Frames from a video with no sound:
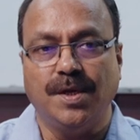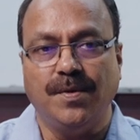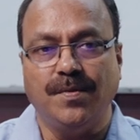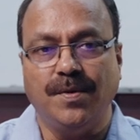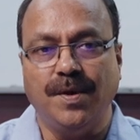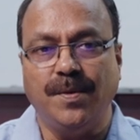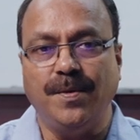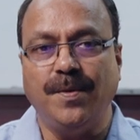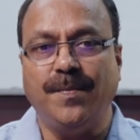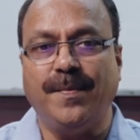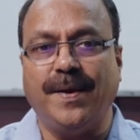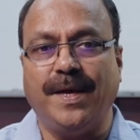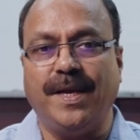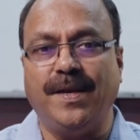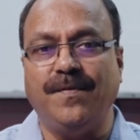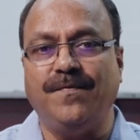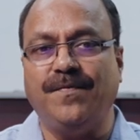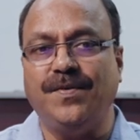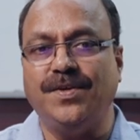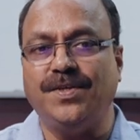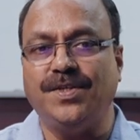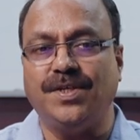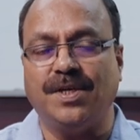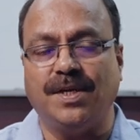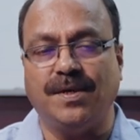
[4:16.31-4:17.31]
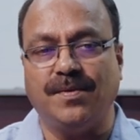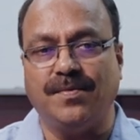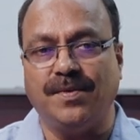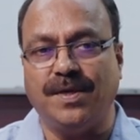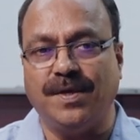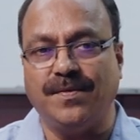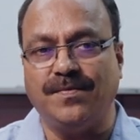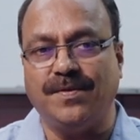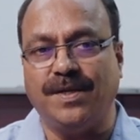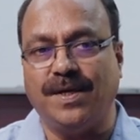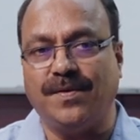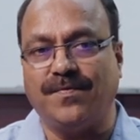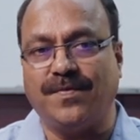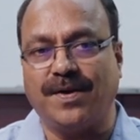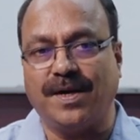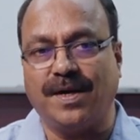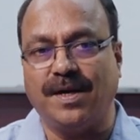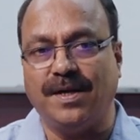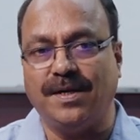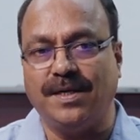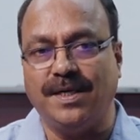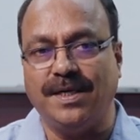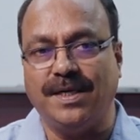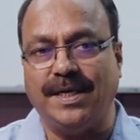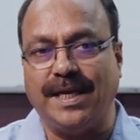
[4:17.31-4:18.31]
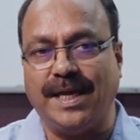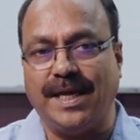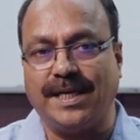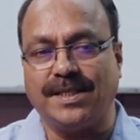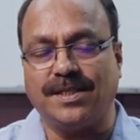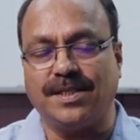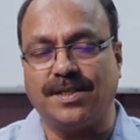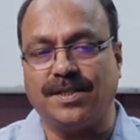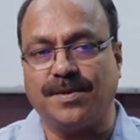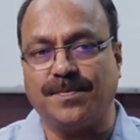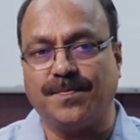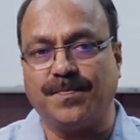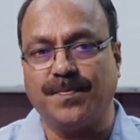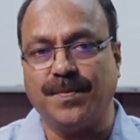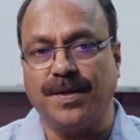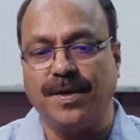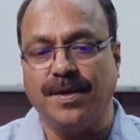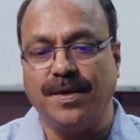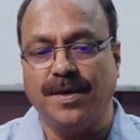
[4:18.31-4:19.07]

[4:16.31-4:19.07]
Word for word: will be beneficial if that faculty takes it up.